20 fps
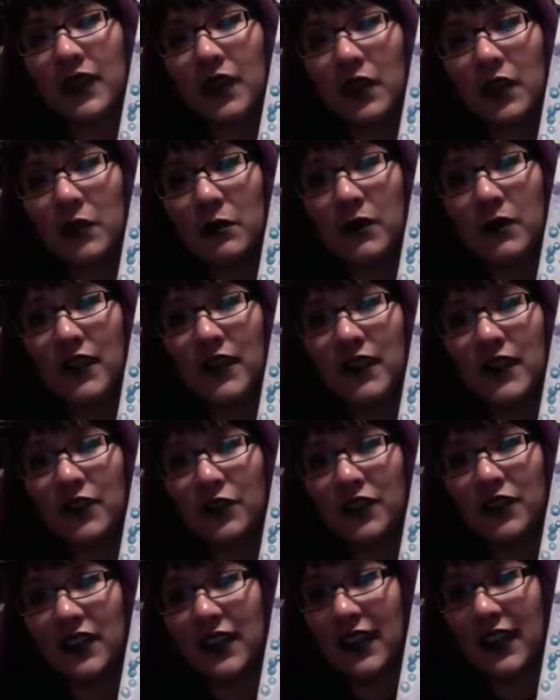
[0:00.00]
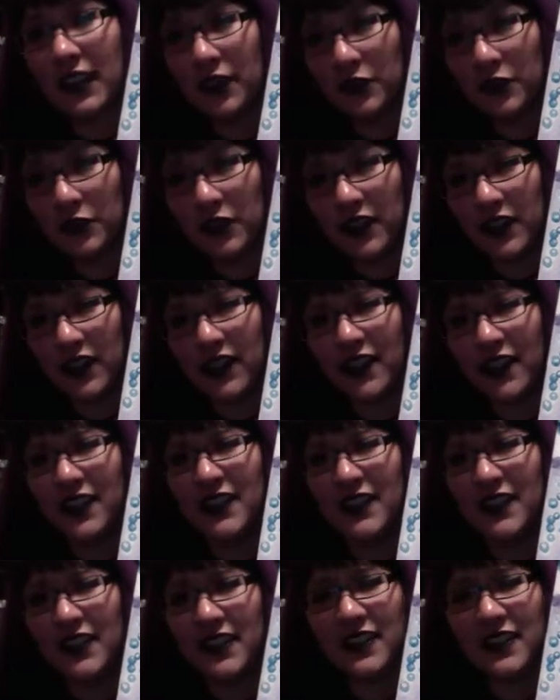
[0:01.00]
but it's really intricate
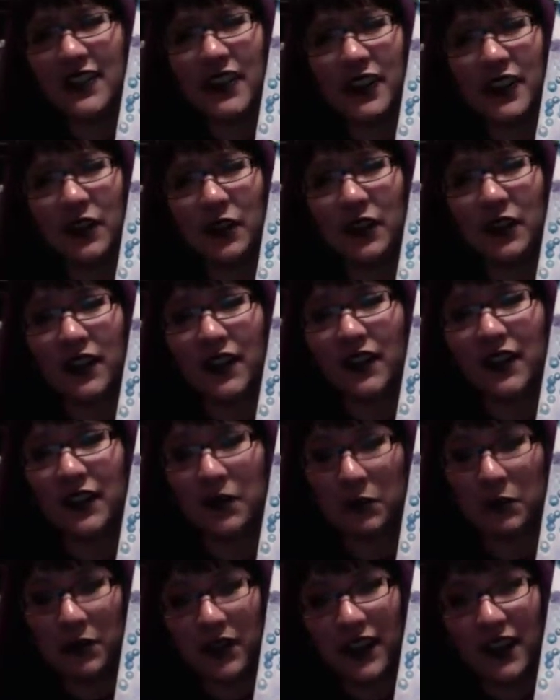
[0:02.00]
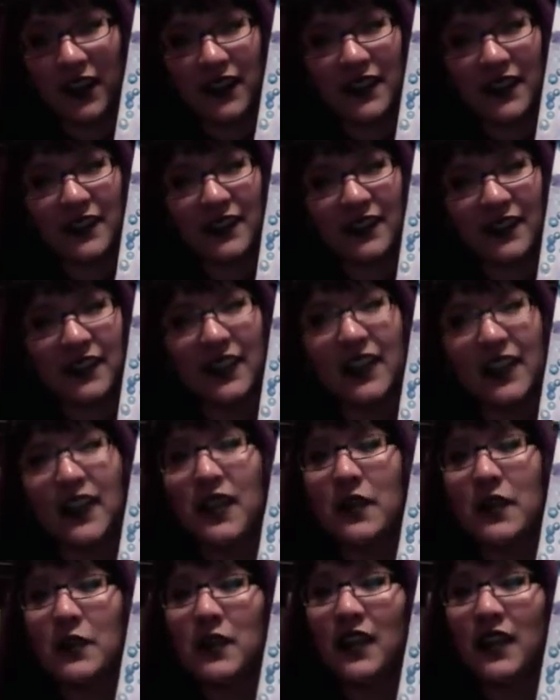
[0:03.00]
and detailed and complex
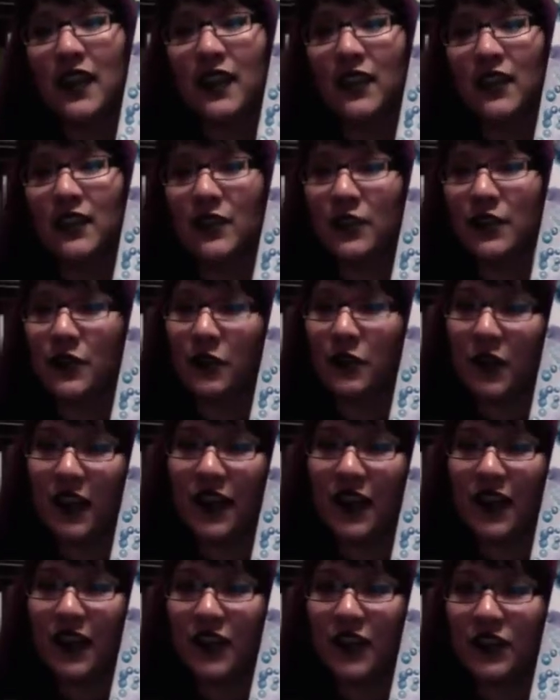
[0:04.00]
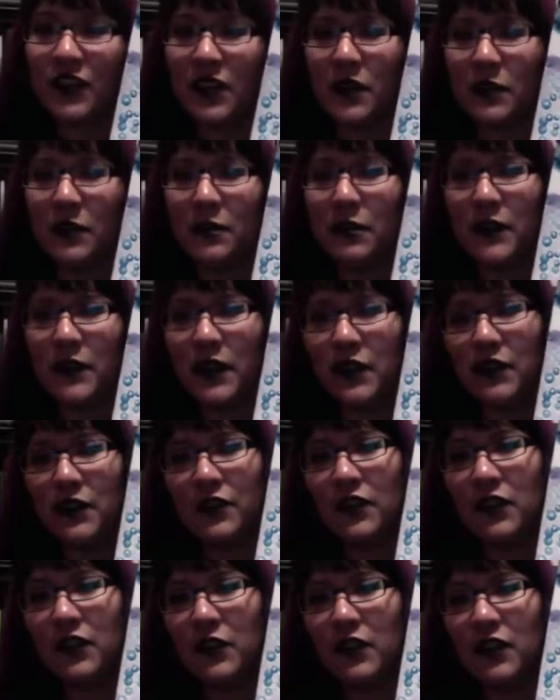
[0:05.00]
and strange and
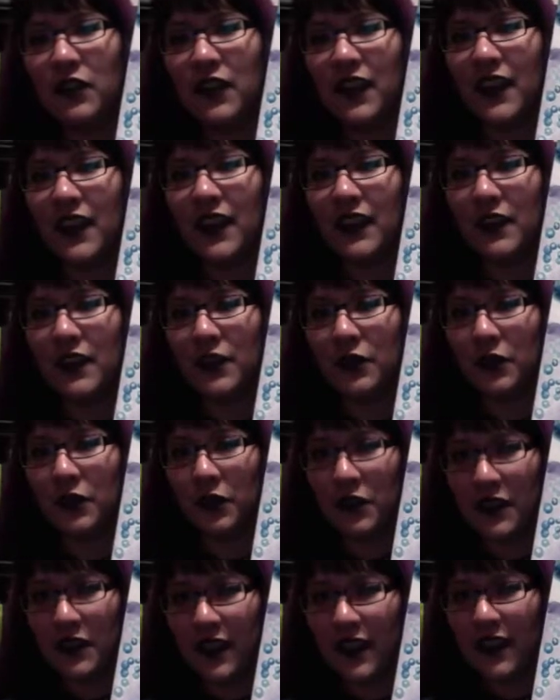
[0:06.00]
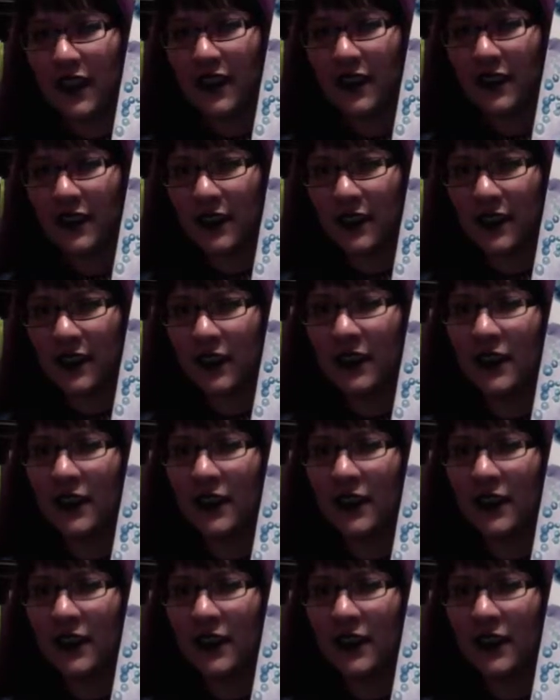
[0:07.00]
beautiful and grotesque.